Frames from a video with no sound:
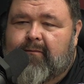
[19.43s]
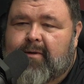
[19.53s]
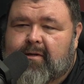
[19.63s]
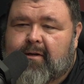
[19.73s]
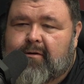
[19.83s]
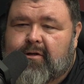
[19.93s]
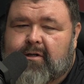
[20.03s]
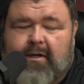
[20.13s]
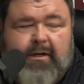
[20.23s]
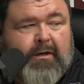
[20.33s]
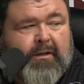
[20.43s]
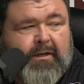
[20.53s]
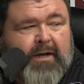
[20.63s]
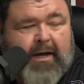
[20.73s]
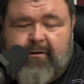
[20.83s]
Miss Southern Shell,
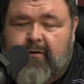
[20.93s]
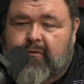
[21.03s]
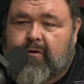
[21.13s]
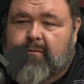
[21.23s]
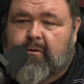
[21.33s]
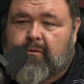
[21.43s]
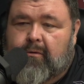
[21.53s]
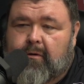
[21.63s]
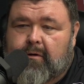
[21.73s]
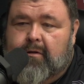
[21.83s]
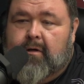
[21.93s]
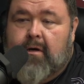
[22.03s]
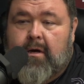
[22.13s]
and Tyler over on the boards.